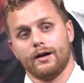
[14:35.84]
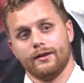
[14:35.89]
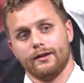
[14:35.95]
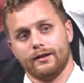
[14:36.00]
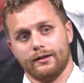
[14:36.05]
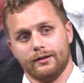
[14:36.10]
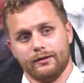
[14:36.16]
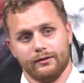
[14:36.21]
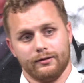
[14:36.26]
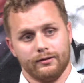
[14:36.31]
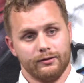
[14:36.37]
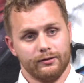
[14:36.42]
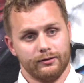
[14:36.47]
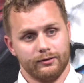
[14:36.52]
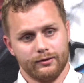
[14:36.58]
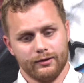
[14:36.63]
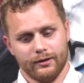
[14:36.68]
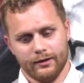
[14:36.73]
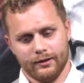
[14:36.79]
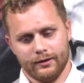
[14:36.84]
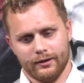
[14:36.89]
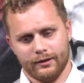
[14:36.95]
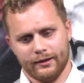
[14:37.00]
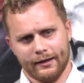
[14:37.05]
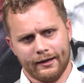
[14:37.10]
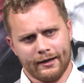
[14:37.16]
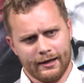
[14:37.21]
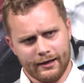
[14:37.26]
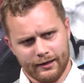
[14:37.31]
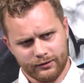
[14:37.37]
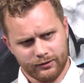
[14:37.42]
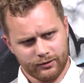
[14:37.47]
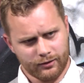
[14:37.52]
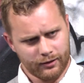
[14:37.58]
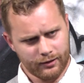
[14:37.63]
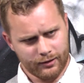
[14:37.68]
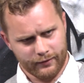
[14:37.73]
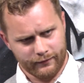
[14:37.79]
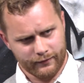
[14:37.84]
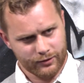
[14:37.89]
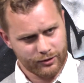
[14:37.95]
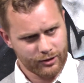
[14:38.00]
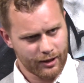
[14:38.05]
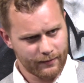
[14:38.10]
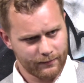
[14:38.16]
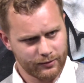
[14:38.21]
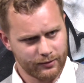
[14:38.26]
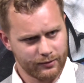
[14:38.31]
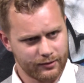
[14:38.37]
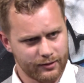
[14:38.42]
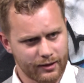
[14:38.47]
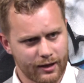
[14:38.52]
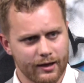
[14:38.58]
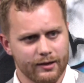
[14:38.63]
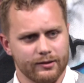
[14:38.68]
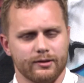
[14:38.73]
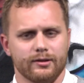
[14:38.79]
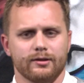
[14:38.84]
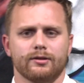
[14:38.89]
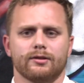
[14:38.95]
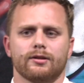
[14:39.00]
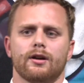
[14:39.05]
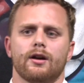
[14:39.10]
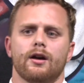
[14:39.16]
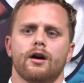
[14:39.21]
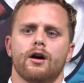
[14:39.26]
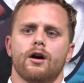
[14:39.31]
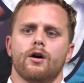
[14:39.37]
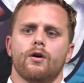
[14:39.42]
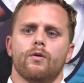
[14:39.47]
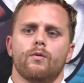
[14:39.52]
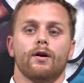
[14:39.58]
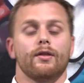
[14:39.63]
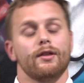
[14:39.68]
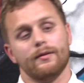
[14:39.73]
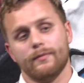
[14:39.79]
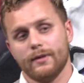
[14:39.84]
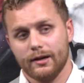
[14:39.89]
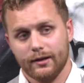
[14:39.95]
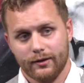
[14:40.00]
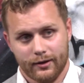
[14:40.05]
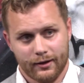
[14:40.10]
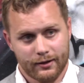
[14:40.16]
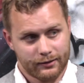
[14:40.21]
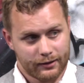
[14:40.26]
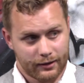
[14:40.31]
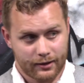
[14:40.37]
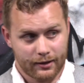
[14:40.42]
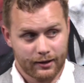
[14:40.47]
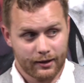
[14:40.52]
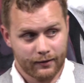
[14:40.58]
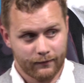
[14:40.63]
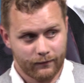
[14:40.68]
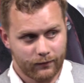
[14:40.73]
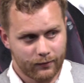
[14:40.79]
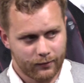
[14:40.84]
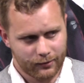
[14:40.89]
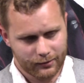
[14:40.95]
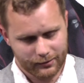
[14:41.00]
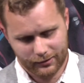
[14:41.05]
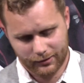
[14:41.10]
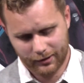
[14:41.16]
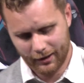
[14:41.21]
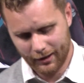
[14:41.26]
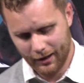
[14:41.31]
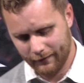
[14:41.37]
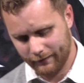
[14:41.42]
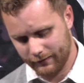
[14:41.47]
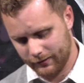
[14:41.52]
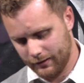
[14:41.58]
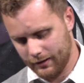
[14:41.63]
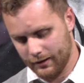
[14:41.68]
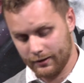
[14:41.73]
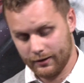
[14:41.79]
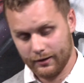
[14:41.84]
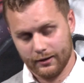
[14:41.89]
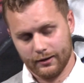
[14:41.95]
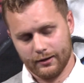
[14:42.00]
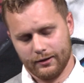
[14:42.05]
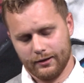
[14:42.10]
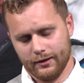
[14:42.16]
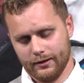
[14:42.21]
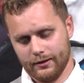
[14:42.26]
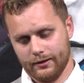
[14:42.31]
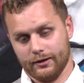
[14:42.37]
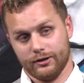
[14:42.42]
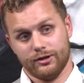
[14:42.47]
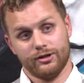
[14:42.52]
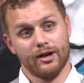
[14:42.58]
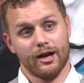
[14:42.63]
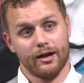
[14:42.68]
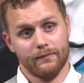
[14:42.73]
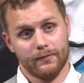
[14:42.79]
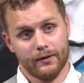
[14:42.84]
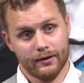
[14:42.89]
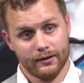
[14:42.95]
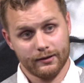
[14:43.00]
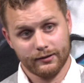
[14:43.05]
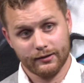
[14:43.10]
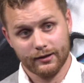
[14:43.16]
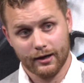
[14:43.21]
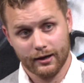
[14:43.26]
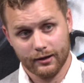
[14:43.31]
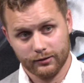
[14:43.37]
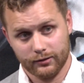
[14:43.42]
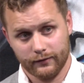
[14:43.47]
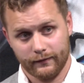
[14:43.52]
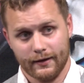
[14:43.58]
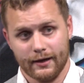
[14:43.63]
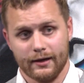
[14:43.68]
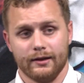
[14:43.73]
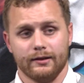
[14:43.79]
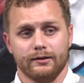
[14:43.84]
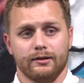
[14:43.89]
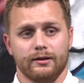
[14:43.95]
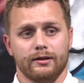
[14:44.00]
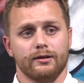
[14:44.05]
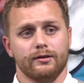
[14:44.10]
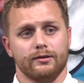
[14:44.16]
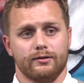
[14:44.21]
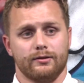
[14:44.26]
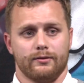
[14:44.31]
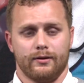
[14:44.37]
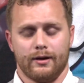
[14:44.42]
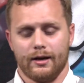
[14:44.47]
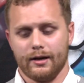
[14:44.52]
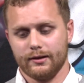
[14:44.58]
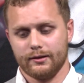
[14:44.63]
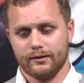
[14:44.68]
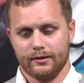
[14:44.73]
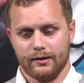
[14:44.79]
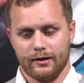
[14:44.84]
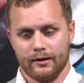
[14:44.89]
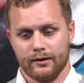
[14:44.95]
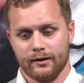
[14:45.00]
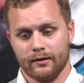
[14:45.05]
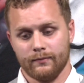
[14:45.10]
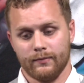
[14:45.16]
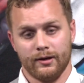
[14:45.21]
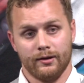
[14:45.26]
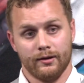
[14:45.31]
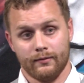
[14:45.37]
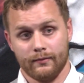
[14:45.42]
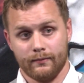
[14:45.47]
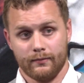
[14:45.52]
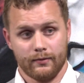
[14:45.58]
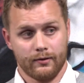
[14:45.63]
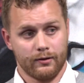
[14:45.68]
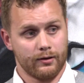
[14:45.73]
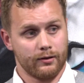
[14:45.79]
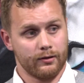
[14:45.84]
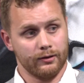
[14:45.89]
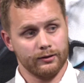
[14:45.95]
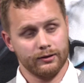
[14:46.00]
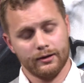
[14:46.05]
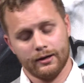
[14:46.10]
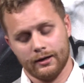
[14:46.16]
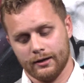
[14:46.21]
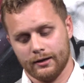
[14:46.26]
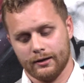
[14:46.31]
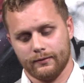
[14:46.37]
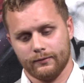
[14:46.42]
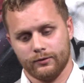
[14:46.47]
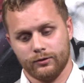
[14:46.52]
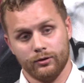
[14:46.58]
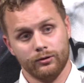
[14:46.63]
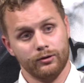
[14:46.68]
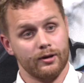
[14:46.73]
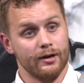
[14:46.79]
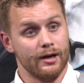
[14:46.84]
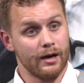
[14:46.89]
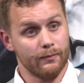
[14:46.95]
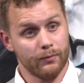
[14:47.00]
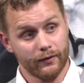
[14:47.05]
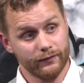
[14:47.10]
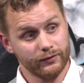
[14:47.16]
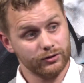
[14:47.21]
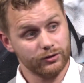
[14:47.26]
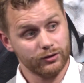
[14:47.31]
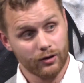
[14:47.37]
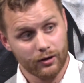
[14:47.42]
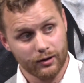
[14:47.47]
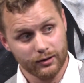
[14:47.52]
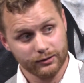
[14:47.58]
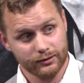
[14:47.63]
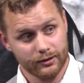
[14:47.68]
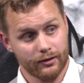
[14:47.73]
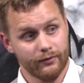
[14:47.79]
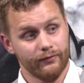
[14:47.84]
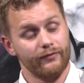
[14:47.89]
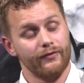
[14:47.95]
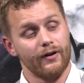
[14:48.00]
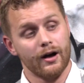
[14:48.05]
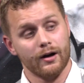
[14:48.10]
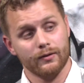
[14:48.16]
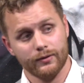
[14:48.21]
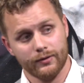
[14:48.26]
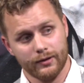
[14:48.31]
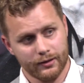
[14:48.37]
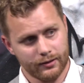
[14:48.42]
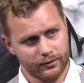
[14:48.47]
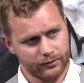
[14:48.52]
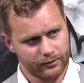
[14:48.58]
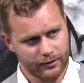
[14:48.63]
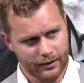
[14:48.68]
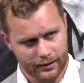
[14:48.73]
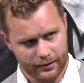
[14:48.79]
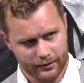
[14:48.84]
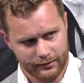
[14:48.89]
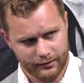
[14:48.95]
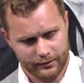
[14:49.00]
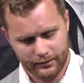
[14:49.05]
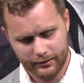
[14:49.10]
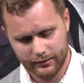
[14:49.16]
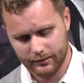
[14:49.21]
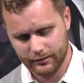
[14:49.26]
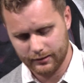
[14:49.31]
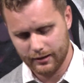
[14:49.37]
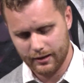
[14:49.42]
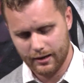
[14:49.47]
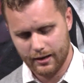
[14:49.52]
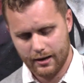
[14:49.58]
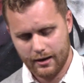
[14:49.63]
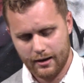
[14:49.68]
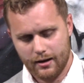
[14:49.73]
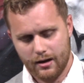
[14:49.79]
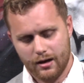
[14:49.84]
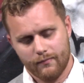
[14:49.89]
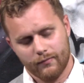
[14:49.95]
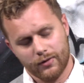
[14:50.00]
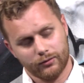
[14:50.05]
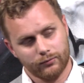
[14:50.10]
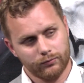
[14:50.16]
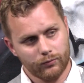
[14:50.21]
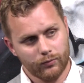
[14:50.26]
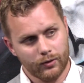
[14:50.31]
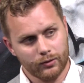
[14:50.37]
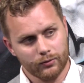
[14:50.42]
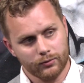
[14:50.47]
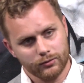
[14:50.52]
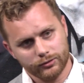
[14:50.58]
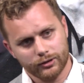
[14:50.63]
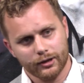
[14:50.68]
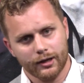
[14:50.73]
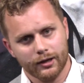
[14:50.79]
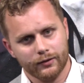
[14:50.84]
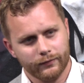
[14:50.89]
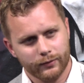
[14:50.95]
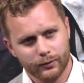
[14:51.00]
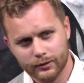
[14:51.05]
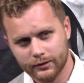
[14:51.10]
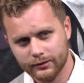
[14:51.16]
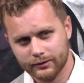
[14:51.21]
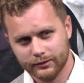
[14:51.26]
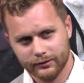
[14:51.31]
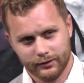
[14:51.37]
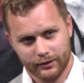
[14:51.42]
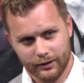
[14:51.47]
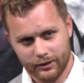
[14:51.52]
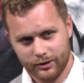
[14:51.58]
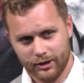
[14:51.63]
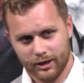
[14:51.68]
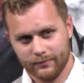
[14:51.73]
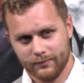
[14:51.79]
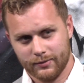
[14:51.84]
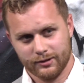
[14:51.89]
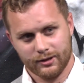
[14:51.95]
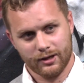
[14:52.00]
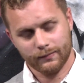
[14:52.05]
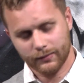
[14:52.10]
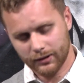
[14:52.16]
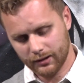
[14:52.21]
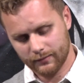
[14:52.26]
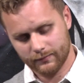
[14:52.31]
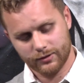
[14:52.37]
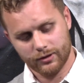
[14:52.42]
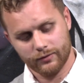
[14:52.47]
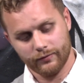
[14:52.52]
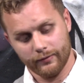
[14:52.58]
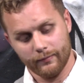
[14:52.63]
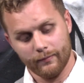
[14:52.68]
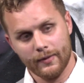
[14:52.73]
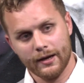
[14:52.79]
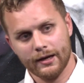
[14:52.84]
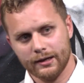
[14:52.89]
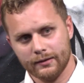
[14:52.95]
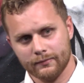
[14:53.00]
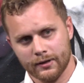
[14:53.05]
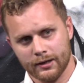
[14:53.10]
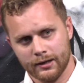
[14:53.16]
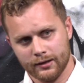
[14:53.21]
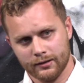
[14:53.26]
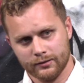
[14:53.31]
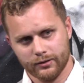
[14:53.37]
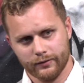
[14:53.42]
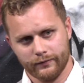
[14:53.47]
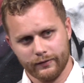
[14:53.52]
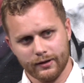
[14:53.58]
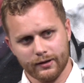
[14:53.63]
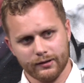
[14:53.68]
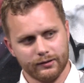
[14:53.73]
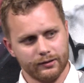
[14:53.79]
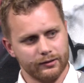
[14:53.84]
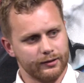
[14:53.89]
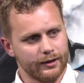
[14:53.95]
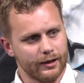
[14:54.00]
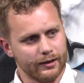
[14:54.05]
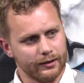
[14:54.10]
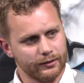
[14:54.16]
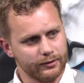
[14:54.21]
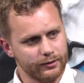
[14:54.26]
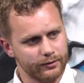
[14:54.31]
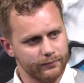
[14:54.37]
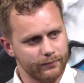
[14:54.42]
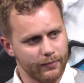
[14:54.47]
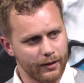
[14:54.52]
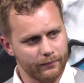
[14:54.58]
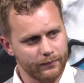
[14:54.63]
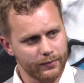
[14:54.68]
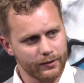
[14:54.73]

the galaxies are in different shapes and mm-hmm. sizes? Well, there are many things that can influence the the shape and the size of galaxies, right? It can be due to the number of stars that are found within those galaxies. Mm. But what also influences the shape is sometimes over many millions of years, these galaxies bump